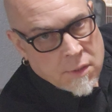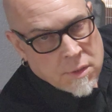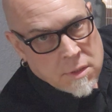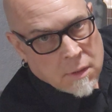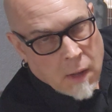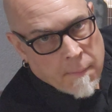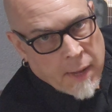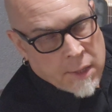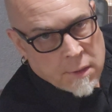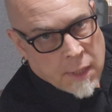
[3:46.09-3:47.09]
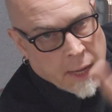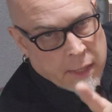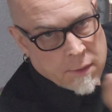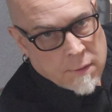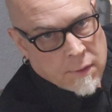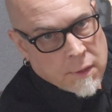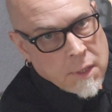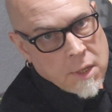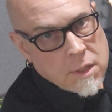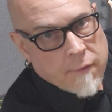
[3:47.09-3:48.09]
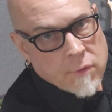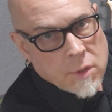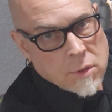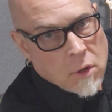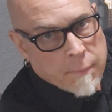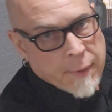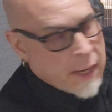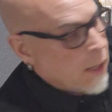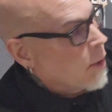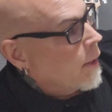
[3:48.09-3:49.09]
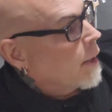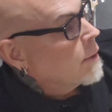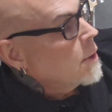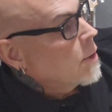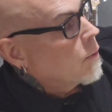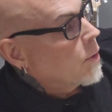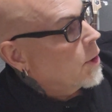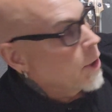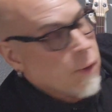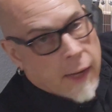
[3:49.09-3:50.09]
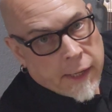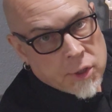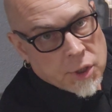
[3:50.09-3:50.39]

and he's just an amazing guy. He's in the San Francisco Bay Area. Really great